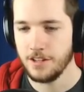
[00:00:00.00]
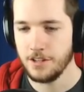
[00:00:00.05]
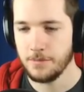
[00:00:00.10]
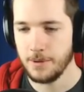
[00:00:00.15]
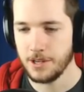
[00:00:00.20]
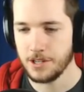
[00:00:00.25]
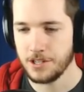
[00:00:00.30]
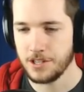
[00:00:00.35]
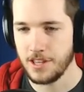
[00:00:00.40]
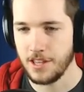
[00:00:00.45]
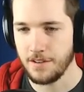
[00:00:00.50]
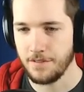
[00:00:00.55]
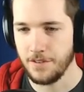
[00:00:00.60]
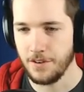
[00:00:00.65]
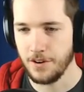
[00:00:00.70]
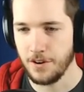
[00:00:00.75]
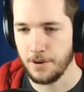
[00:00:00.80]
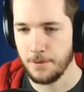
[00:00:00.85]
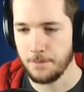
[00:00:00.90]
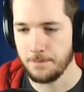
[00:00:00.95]
Demolish that
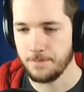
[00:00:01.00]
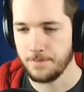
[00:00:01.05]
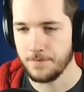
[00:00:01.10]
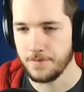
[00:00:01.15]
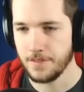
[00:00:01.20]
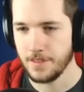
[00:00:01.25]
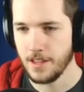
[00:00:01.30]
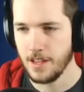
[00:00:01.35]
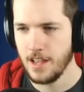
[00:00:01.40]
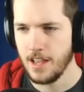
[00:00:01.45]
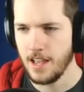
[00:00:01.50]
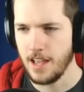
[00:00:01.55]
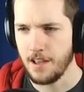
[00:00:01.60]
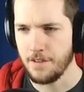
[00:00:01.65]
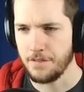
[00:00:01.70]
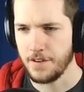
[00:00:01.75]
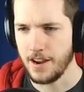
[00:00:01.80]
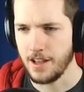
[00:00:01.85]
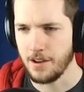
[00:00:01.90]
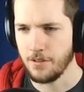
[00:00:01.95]
farm.
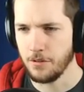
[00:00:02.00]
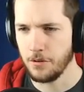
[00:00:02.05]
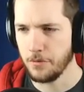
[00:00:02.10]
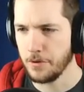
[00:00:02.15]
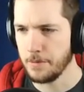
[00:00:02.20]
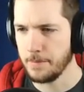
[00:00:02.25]
And for now, we'll